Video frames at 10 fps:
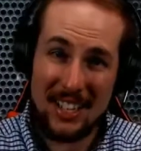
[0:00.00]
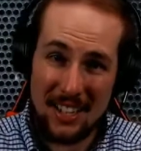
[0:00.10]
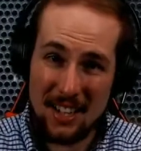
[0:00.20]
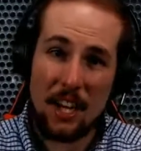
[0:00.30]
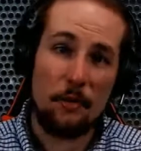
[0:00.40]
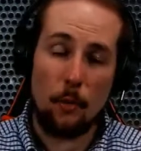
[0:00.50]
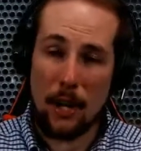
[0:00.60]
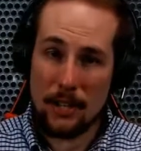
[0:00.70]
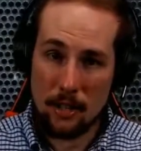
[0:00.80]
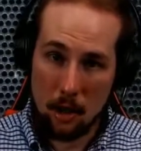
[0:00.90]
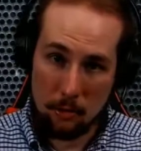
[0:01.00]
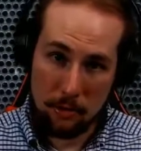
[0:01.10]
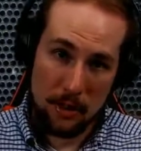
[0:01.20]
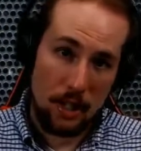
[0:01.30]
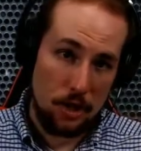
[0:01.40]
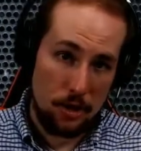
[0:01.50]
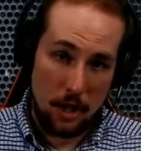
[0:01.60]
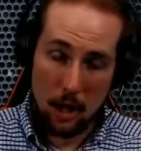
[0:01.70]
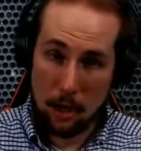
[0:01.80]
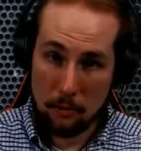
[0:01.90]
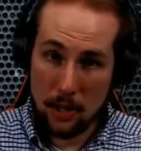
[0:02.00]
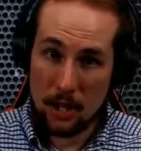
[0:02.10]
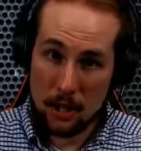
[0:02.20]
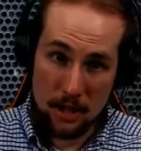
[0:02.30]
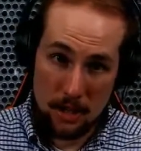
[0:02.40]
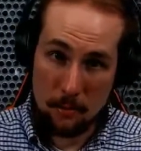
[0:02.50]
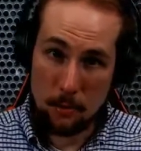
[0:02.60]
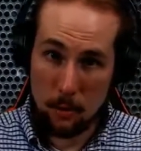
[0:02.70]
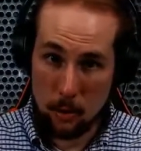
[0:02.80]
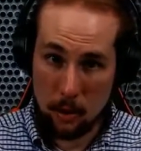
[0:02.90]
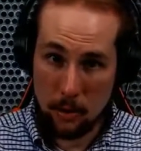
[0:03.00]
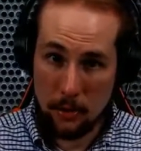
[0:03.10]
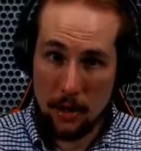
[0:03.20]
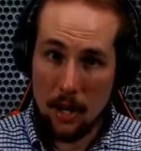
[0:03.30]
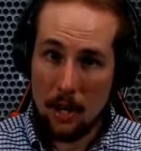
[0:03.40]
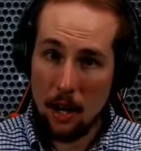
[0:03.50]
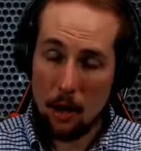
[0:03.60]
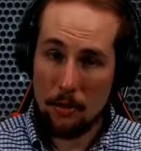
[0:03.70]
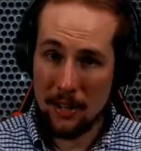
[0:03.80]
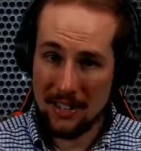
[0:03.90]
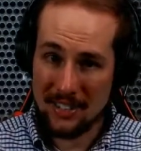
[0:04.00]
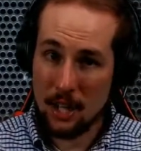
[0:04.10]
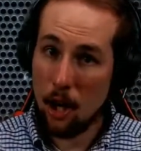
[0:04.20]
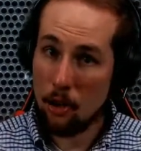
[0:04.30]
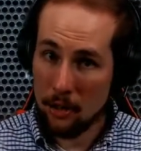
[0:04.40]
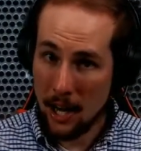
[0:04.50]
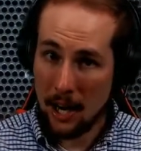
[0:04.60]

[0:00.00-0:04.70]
in a lot of ways our flesh our flesh and the temporal world are things that are not